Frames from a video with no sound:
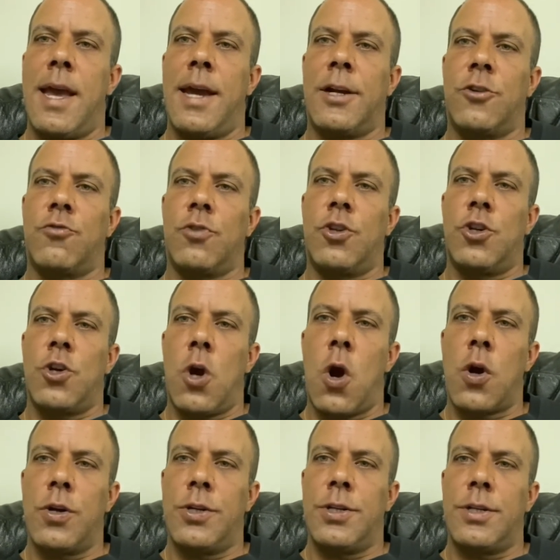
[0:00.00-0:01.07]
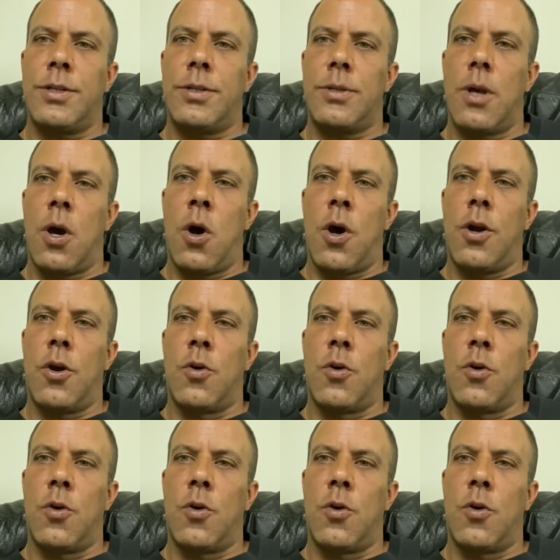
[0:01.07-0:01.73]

extra charges on her